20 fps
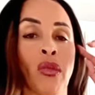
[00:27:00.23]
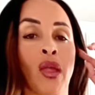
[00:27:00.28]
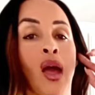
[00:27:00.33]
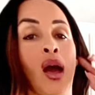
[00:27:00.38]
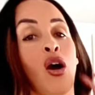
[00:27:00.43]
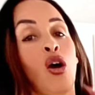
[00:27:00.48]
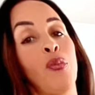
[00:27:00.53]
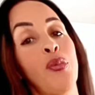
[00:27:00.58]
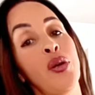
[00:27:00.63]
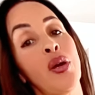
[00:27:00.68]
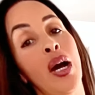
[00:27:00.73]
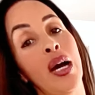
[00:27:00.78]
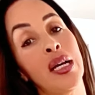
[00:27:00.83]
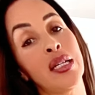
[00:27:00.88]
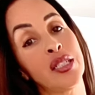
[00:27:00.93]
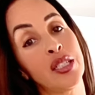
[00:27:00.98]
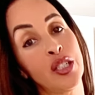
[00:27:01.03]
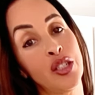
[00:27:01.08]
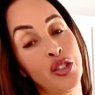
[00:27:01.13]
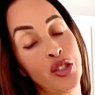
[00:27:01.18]
I hope you guys
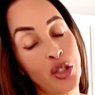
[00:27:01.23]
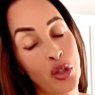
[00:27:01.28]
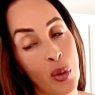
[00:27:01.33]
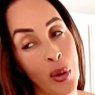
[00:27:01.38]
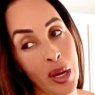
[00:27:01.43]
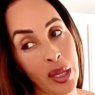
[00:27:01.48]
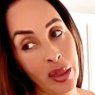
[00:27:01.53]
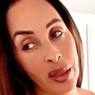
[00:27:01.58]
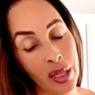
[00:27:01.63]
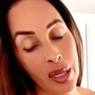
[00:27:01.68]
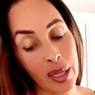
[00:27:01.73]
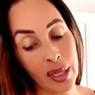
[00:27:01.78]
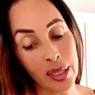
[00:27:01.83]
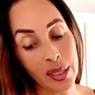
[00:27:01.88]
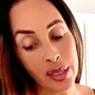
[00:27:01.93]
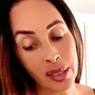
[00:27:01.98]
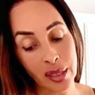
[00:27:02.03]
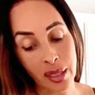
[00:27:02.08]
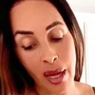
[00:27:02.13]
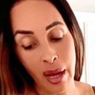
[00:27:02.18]
enjoyed
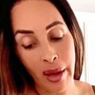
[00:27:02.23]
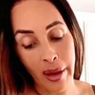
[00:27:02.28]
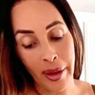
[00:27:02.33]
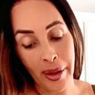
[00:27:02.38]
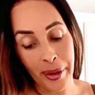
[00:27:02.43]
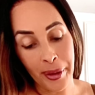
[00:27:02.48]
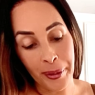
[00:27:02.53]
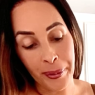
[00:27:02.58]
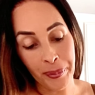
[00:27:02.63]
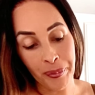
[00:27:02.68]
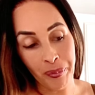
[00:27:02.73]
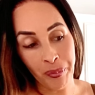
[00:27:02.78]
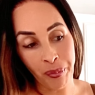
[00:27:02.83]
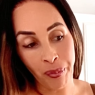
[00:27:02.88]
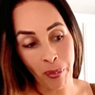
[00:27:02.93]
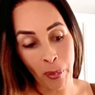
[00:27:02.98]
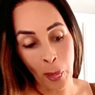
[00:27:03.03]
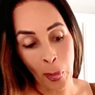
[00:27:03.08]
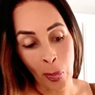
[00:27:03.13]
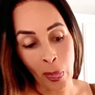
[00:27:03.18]
this. And
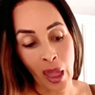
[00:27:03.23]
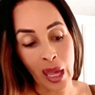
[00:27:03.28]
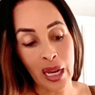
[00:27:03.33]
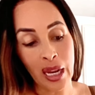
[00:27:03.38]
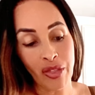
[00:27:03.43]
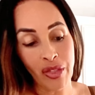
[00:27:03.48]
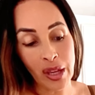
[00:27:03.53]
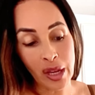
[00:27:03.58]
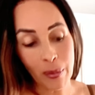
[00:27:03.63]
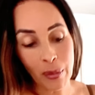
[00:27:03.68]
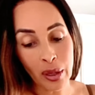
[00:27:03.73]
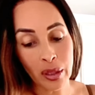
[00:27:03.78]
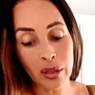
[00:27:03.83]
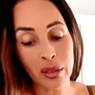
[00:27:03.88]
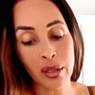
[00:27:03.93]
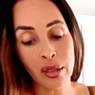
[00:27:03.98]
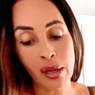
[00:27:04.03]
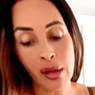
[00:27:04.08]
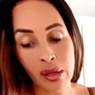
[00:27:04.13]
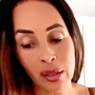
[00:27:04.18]
I think I'm
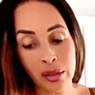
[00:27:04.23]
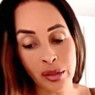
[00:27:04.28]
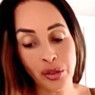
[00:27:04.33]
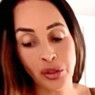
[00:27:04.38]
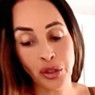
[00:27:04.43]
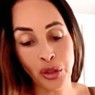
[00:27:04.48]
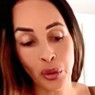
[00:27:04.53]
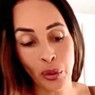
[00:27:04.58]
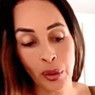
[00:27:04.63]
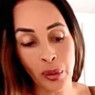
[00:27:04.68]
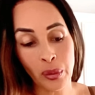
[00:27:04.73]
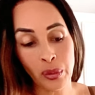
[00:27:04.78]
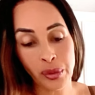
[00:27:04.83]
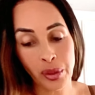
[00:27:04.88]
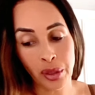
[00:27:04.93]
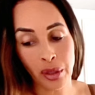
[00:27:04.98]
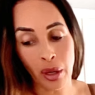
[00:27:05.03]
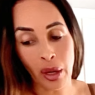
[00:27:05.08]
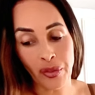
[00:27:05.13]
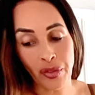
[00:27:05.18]
gonna do,
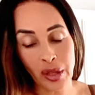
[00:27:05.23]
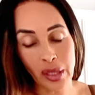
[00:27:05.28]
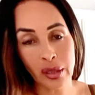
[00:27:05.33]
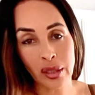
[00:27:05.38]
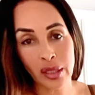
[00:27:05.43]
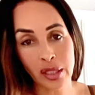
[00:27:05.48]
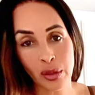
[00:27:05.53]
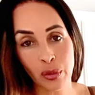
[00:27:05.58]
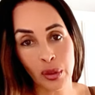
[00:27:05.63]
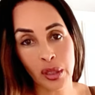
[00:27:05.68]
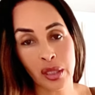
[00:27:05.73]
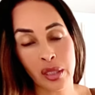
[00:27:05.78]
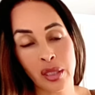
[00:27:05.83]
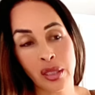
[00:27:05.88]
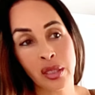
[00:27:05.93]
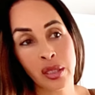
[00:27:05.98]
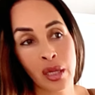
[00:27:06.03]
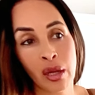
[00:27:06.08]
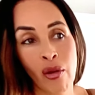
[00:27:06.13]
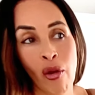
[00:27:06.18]
I think this
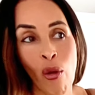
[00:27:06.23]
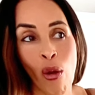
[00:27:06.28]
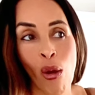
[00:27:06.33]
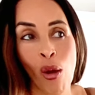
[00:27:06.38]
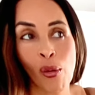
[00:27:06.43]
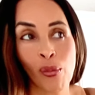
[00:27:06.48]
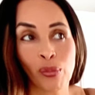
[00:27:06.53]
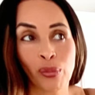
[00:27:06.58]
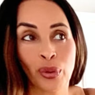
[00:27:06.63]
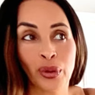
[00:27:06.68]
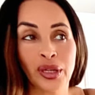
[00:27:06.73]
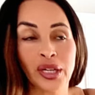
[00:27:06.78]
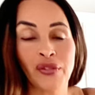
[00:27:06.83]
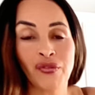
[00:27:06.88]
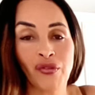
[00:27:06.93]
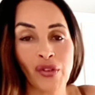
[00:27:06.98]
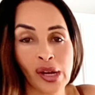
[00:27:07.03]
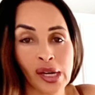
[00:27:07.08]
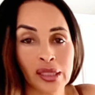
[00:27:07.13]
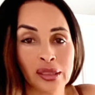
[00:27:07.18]
was pretty
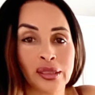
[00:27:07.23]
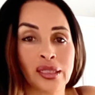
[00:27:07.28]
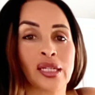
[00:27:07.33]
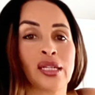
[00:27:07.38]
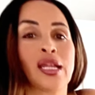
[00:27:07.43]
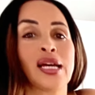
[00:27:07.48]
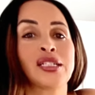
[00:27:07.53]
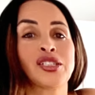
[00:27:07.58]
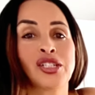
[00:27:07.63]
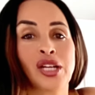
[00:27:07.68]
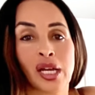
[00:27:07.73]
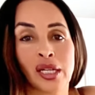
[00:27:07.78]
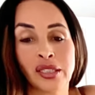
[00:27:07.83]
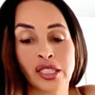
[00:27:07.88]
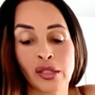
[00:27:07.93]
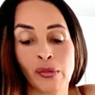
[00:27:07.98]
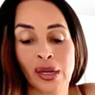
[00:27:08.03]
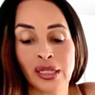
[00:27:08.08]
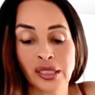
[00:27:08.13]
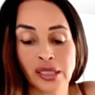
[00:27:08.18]
fun and I like
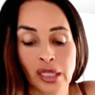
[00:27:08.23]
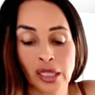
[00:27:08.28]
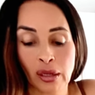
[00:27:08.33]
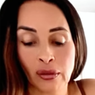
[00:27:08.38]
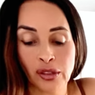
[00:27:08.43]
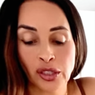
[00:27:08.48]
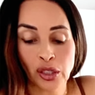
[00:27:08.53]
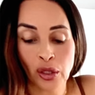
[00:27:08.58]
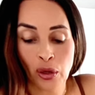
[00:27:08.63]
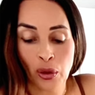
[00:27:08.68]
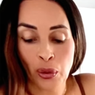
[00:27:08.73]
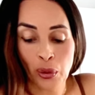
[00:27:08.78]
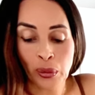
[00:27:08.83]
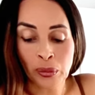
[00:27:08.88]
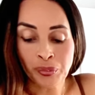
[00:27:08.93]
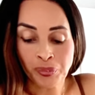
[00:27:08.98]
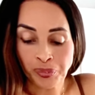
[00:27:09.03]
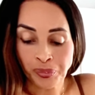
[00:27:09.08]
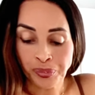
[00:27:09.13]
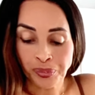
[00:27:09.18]
challenging myself. So,
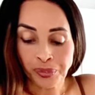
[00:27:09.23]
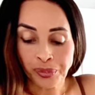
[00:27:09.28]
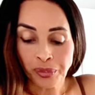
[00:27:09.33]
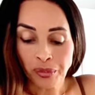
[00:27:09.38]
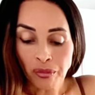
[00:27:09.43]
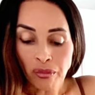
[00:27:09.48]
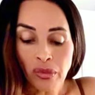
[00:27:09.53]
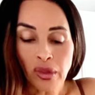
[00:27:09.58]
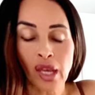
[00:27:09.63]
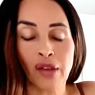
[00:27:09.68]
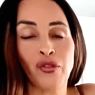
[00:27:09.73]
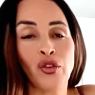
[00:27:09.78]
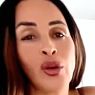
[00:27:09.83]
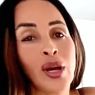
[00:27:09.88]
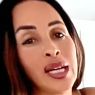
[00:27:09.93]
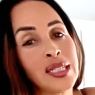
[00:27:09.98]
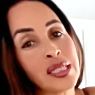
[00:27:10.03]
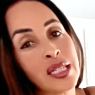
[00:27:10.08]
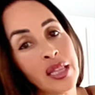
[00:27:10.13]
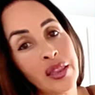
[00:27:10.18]
if you
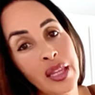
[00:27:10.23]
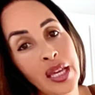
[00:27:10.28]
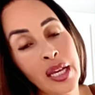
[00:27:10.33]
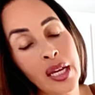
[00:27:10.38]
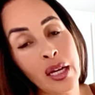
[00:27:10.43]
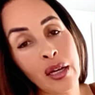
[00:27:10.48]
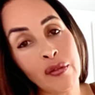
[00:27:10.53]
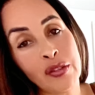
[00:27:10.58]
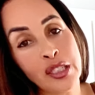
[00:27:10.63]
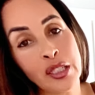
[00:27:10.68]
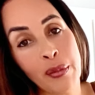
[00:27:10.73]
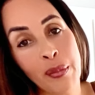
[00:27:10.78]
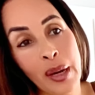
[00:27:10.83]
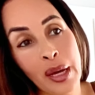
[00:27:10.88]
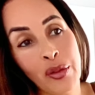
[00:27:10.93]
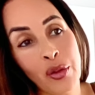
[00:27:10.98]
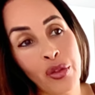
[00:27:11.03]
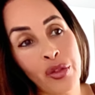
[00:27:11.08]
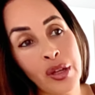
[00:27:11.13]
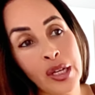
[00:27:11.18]
guys can think of some
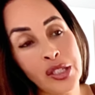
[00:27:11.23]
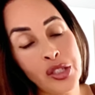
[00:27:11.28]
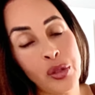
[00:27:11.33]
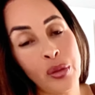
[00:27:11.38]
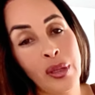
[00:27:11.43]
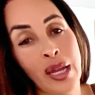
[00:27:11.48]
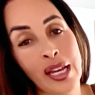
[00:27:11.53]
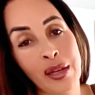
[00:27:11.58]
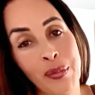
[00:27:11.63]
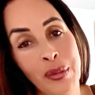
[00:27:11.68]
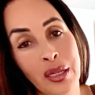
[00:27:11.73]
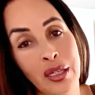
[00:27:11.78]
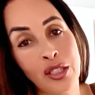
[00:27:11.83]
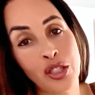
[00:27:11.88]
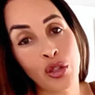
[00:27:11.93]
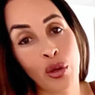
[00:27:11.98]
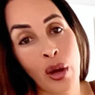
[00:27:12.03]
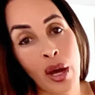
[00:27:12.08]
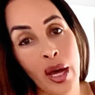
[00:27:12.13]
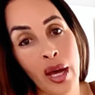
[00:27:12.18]
other things you'd like me to
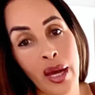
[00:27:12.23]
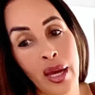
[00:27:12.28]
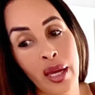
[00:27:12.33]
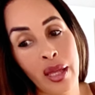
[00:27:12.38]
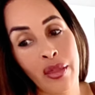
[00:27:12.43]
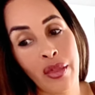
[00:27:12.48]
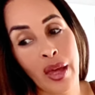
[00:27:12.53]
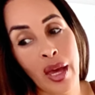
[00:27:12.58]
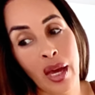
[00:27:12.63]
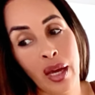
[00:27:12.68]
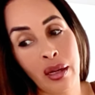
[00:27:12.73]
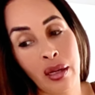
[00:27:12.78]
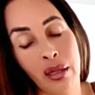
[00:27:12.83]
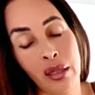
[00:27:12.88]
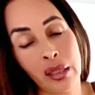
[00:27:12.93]
try that